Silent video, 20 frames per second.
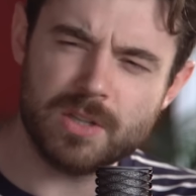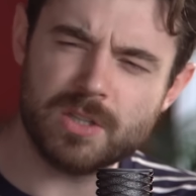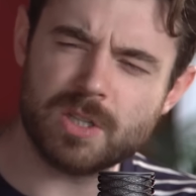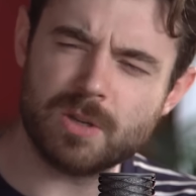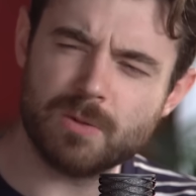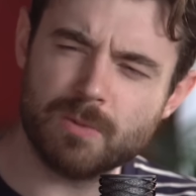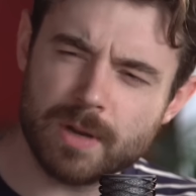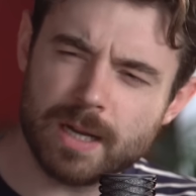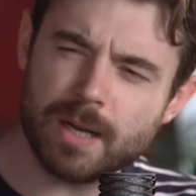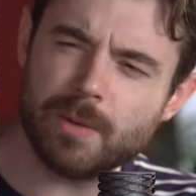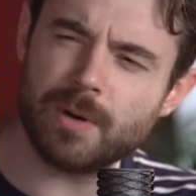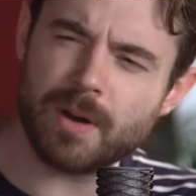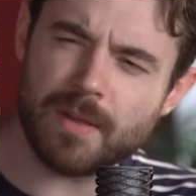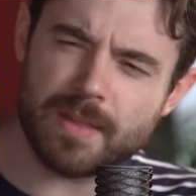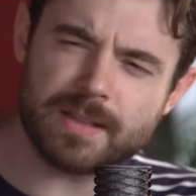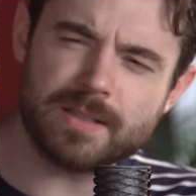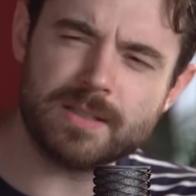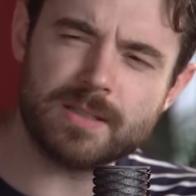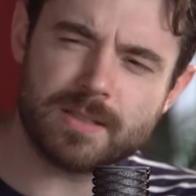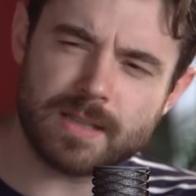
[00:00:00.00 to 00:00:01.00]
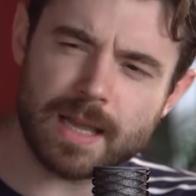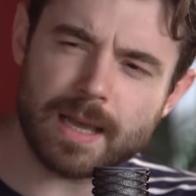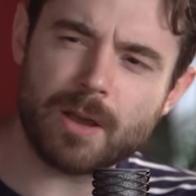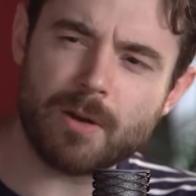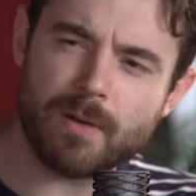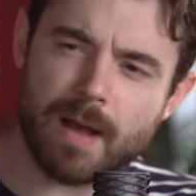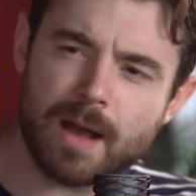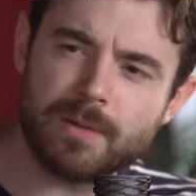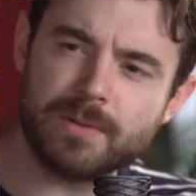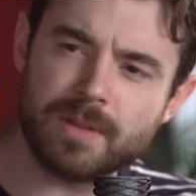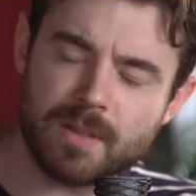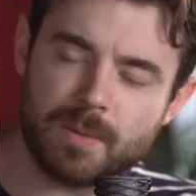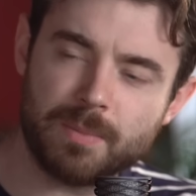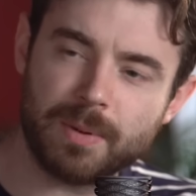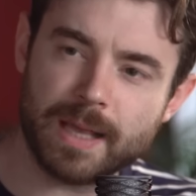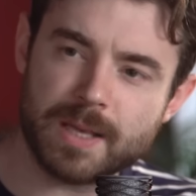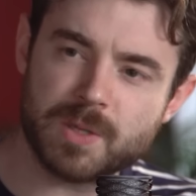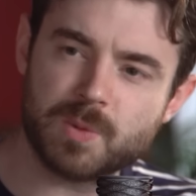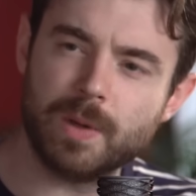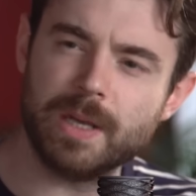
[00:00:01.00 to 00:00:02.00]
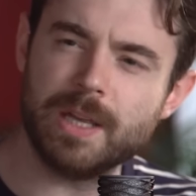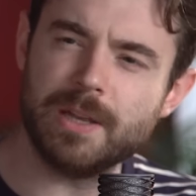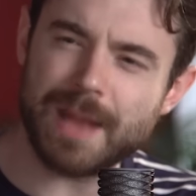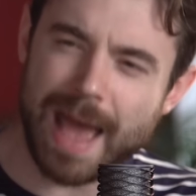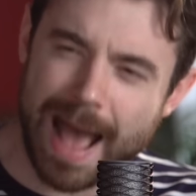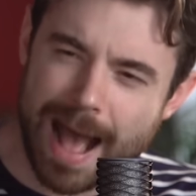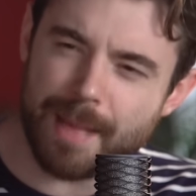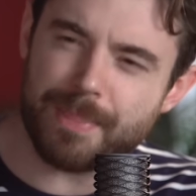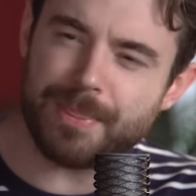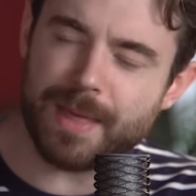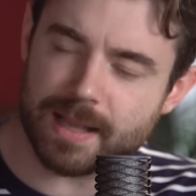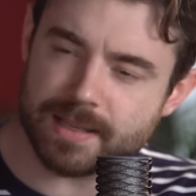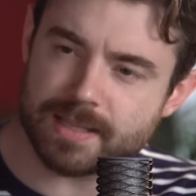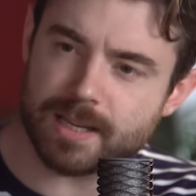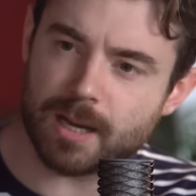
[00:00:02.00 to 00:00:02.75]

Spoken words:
do you really want to then stick around in the place where you'd had that